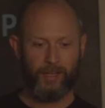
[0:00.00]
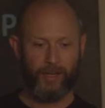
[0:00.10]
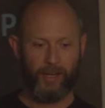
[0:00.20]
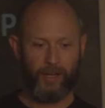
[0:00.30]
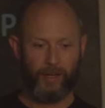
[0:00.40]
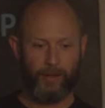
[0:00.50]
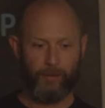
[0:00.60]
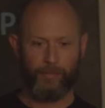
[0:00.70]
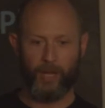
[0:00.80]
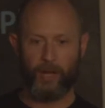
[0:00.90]

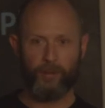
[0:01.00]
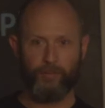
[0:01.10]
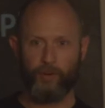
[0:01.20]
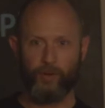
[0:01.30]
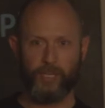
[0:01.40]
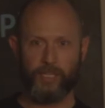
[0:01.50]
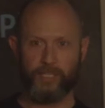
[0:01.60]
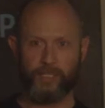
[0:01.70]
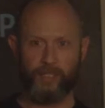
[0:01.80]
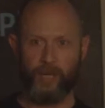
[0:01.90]
um, the
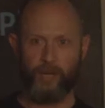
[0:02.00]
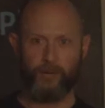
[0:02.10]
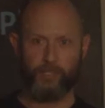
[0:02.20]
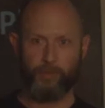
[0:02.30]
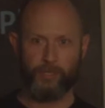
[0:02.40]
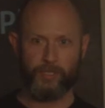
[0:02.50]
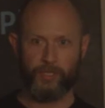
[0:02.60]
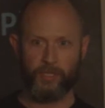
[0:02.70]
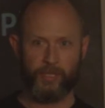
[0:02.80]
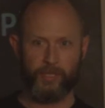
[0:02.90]
autofocus and the auto
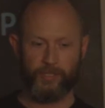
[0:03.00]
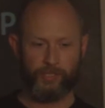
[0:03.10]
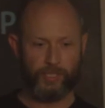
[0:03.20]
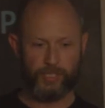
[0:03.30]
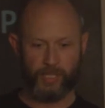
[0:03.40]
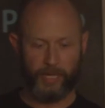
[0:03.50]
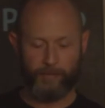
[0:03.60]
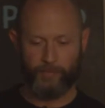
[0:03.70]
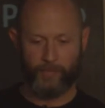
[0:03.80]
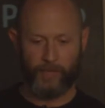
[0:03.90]
exposure. It's just
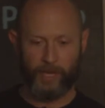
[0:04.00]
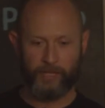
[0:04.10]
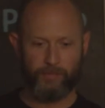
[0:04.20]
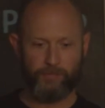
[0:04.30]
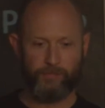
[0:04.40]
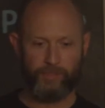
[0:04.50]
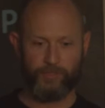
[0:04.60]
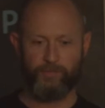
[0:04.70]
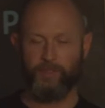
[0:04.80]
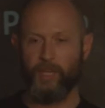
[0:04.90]
like I can,
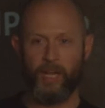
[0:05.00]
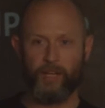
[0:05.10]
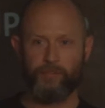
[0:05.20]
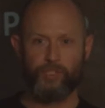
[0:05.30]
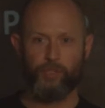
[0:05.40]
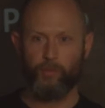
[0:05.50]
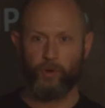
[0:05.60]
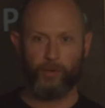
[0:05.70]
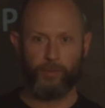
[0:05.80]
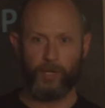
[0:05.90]
yeah, shoot
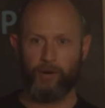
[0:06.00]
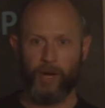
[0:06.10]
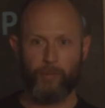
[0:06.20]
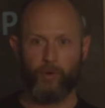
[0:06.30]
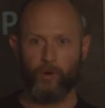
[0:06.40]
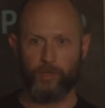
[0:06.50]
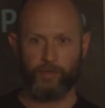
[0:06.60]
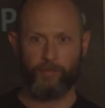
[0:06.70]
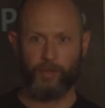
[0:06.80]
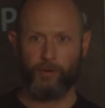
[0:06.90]
more, play around more,
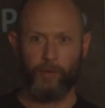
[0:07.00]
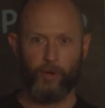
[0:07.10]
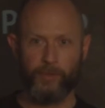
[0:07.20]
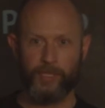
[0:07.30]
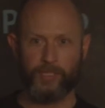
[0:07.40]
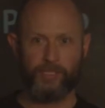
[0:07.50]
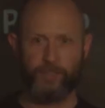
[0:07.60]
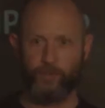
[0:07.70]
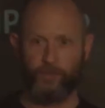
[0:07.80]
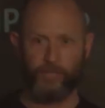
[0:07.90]
look for other moments,
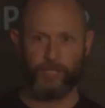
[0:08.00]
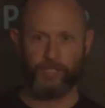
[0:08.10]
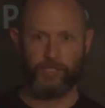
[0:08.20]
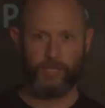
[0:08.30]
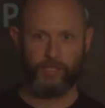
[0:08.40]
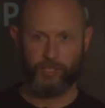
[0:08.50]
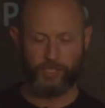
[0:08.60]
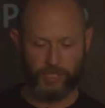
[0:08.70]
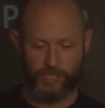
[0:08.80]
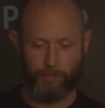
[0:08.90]
do things. It's
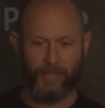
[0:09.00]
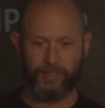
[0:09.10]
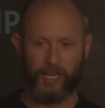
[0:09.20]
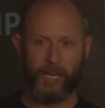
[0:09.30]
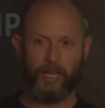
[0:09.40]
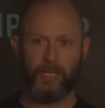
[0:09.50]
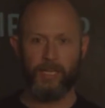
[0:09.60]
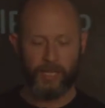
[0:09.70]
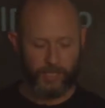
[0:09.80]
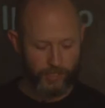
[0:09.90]
just the spontaneity
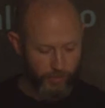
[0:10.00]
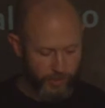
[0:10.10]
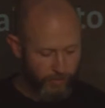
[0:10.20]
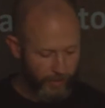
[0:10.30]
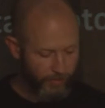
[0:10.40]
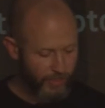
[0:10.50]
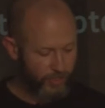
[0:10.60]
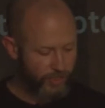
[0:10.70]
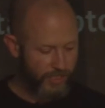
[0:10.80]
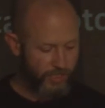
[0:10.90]
because so much of my
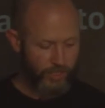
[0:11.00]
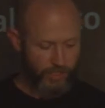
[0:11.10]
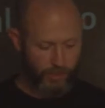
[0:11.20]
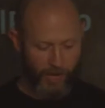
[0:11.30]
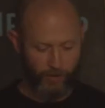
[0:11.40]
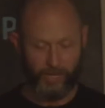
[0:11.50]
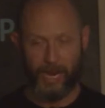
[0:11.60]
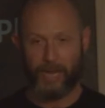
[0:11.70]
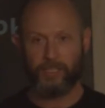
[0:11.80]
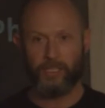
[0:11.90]
pictures is just about
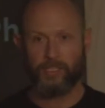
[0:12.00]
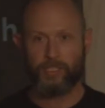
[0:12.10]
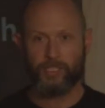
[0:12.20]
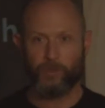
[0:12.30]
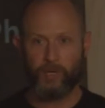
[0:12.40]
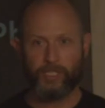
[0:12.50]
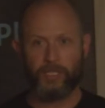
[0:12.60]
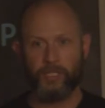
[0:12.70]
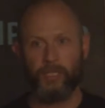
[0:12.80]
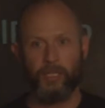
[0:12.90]
reacting in a
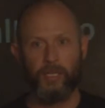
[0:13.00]
situation,